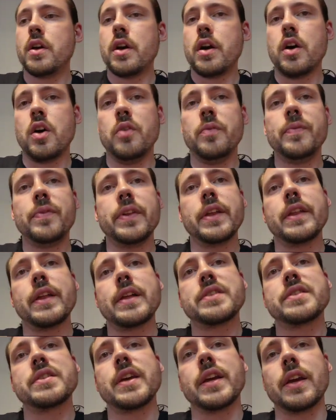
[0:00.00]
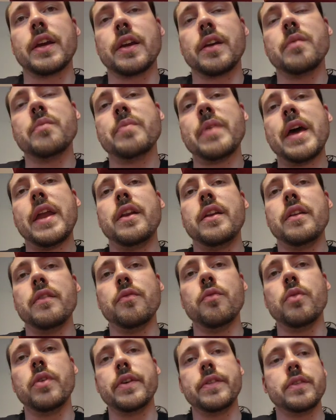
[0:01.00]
Hopefully that's like a competitive one